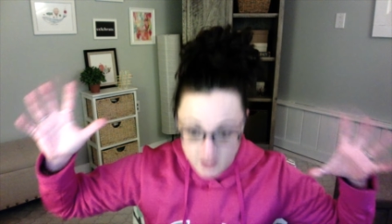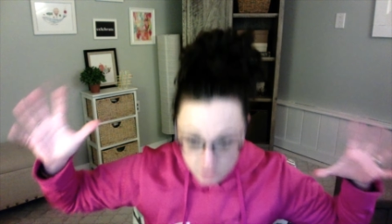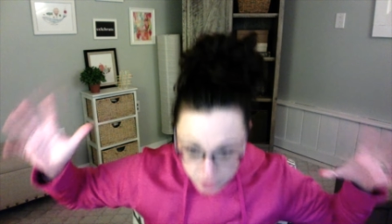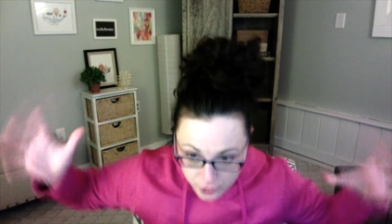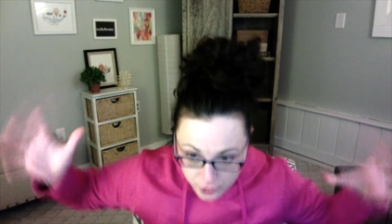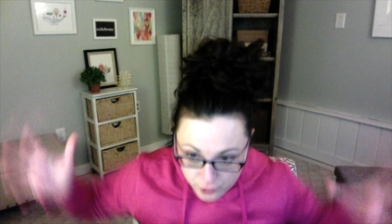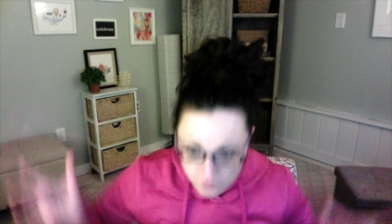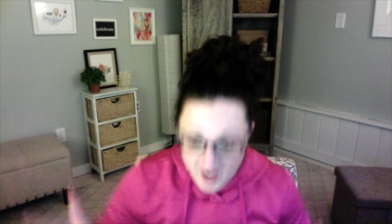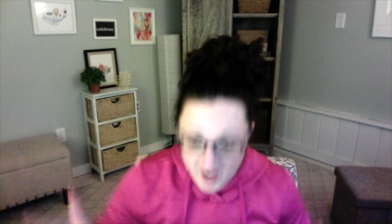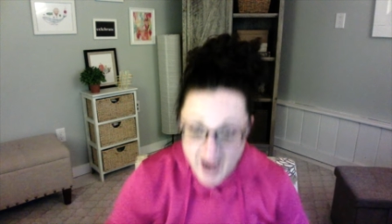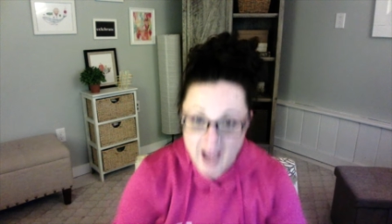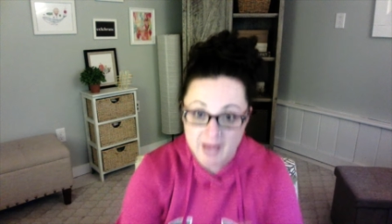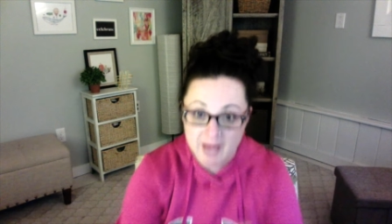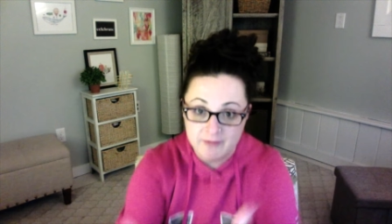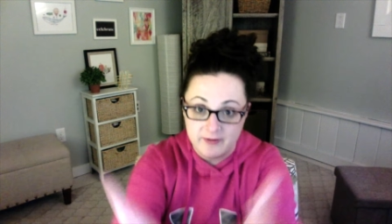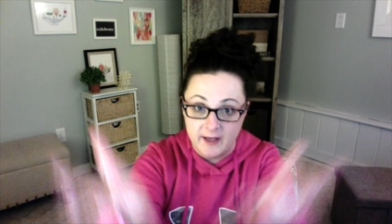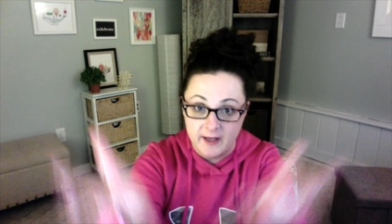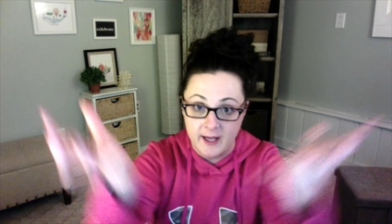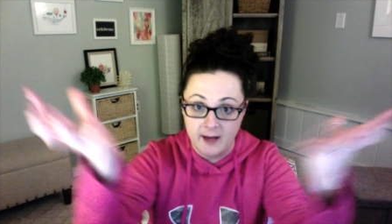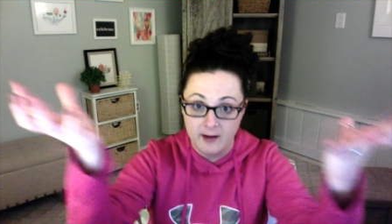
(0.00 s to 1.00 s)

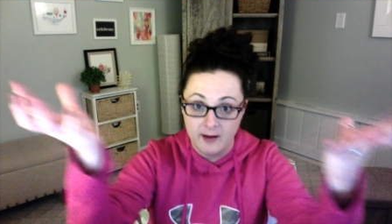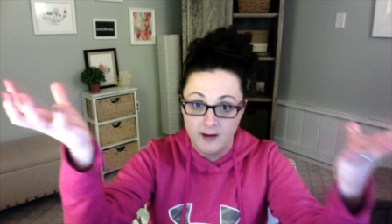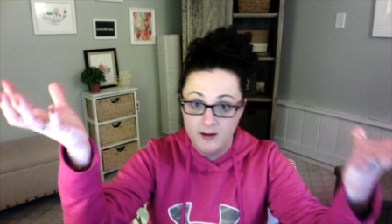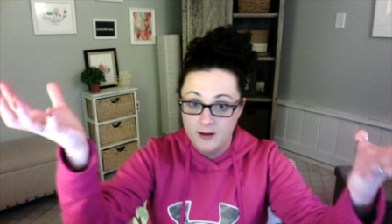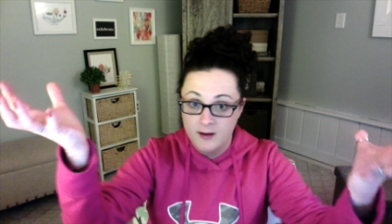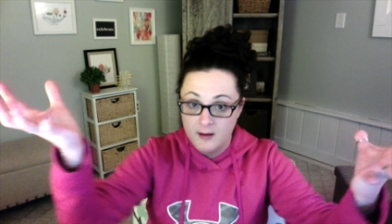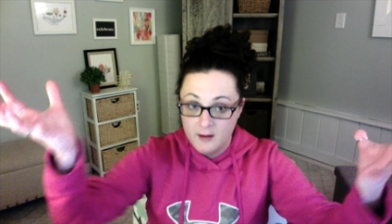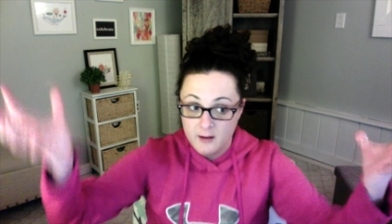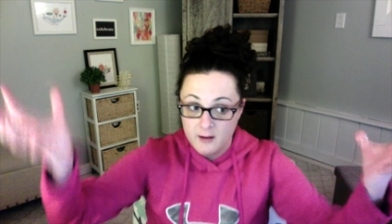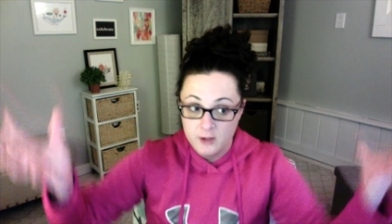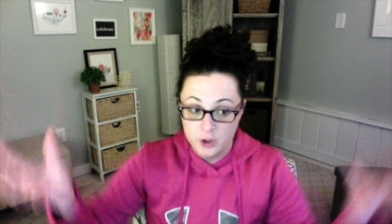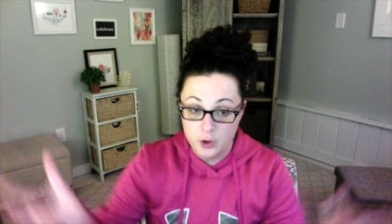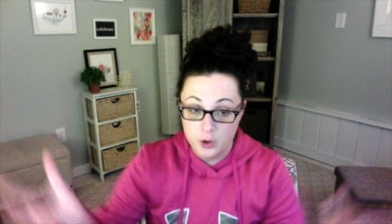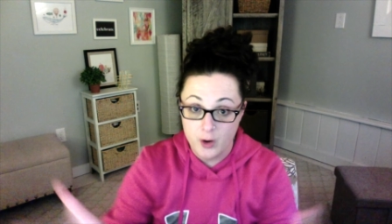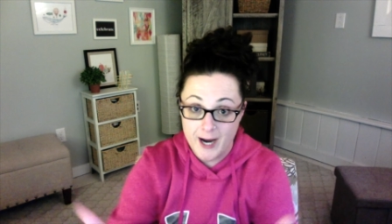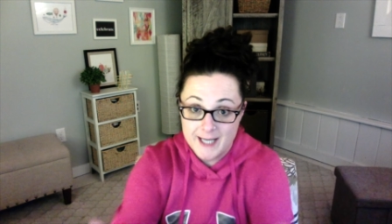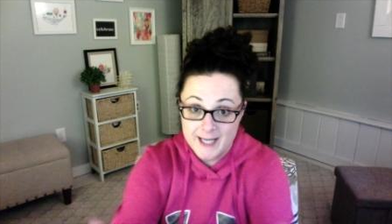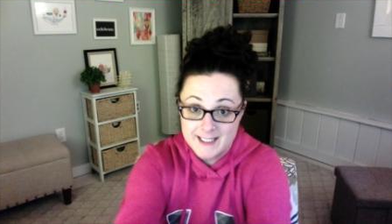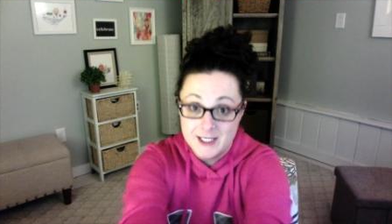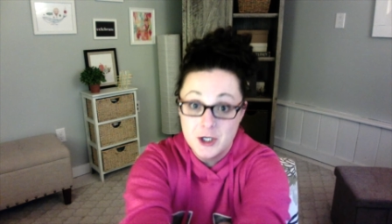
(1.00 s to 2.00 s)
driving your
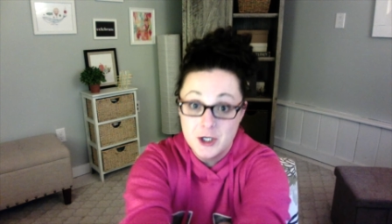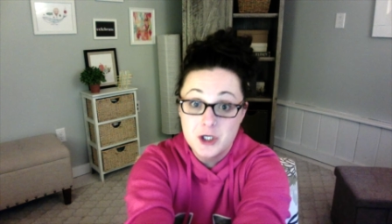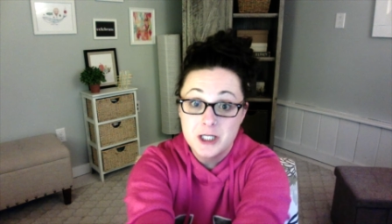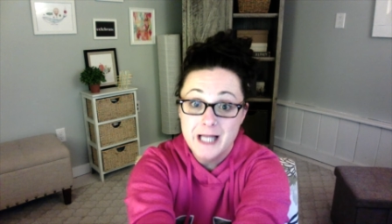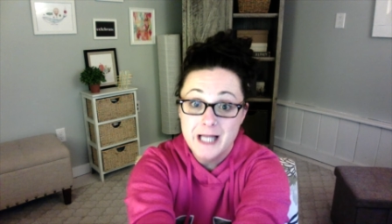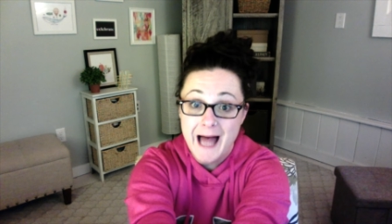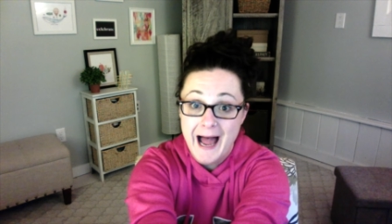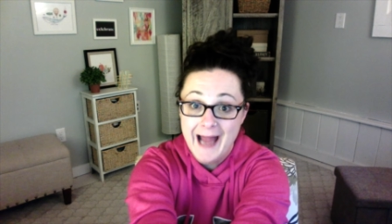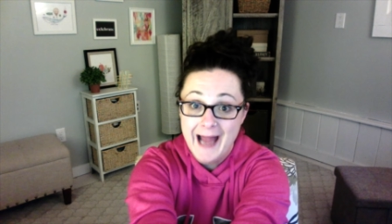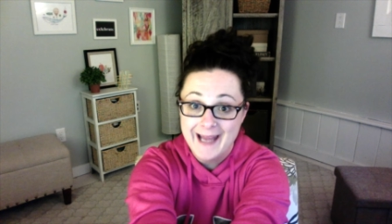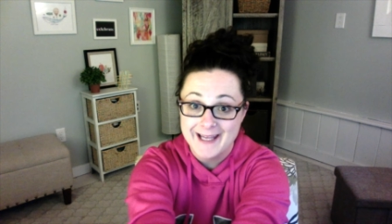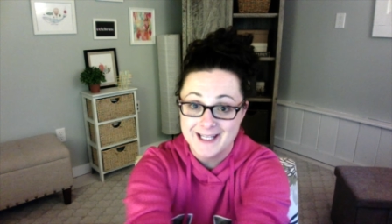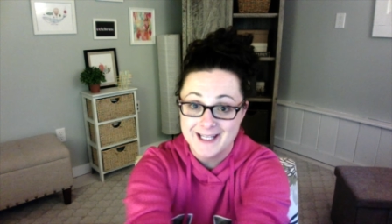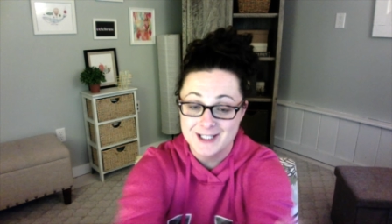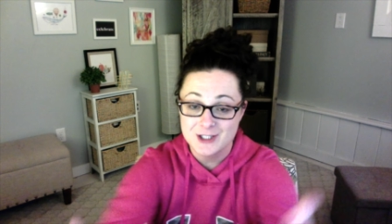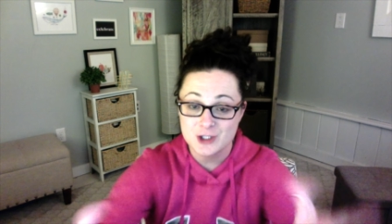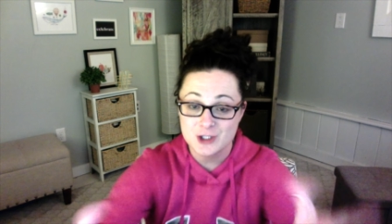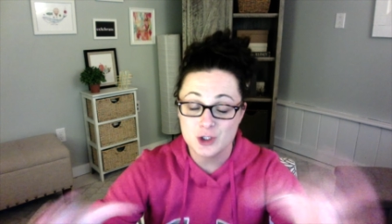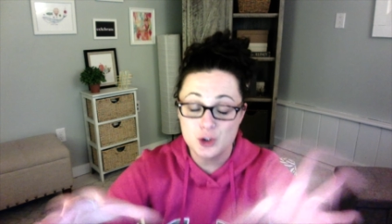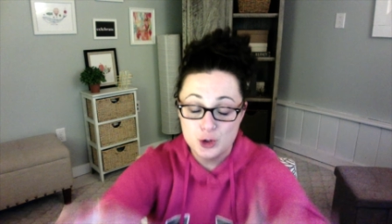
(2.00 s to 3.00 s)
ideal
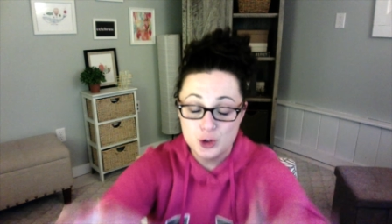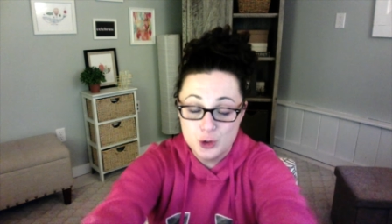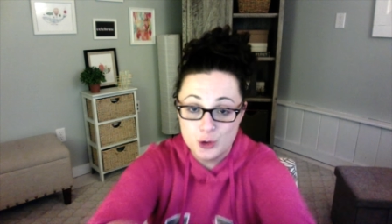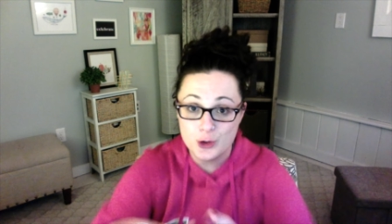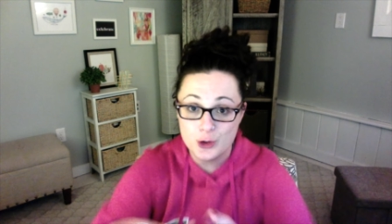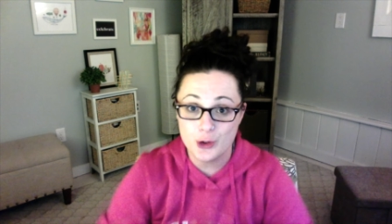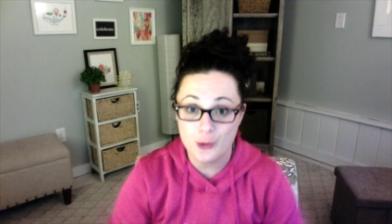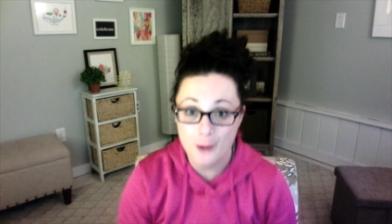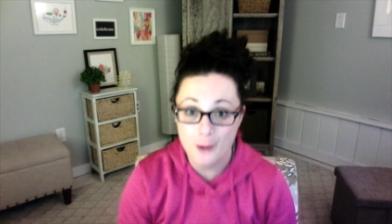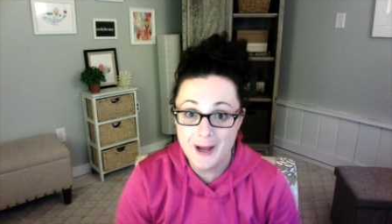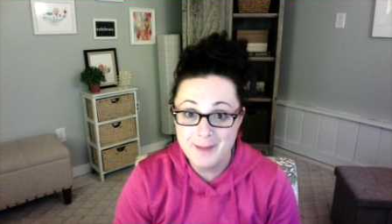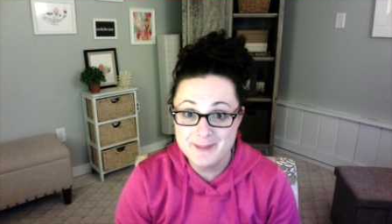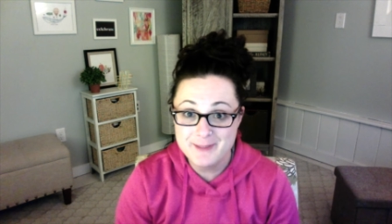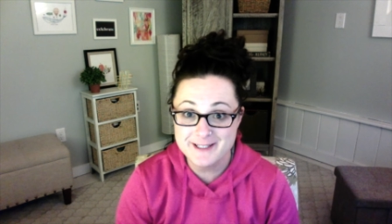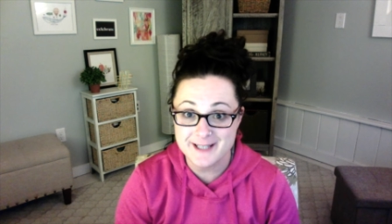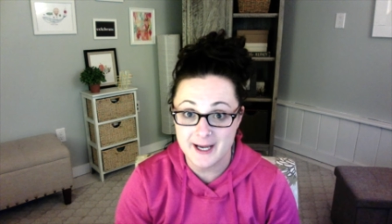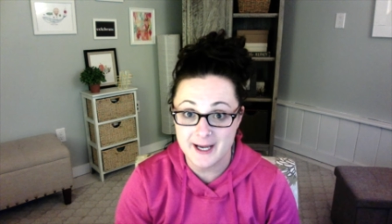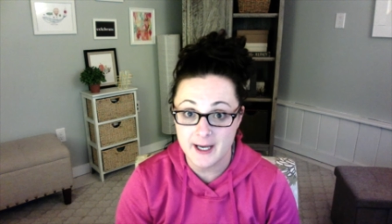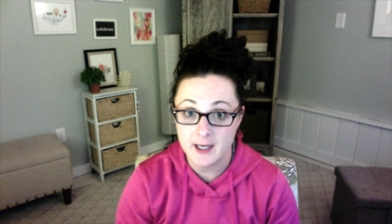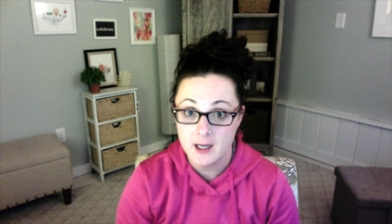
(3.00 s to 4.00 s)
clients to your
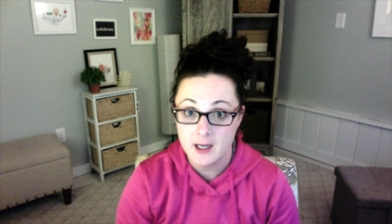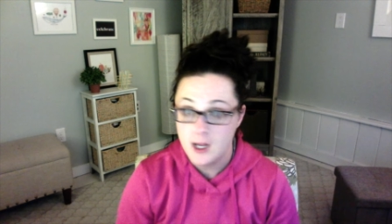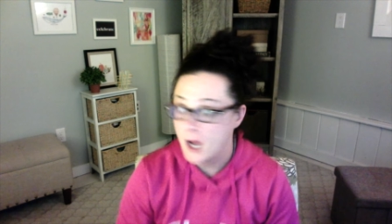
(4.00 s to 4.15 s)
website.